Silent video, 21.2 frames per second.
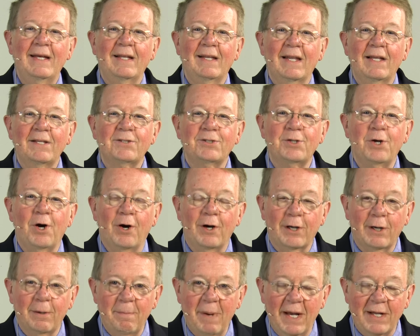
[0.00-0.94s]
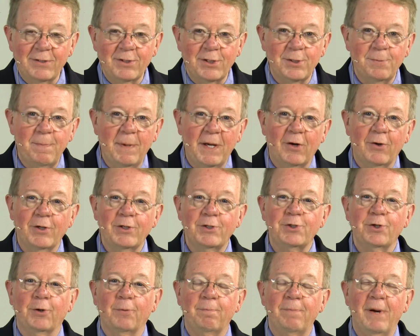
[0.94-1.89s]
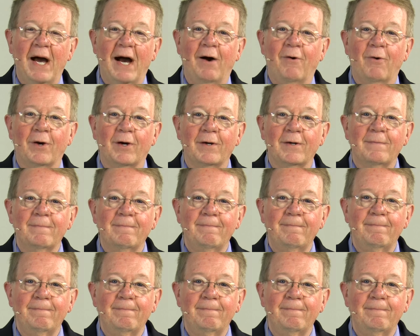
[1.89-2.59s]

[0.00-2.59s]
Let's talk about spiritual power.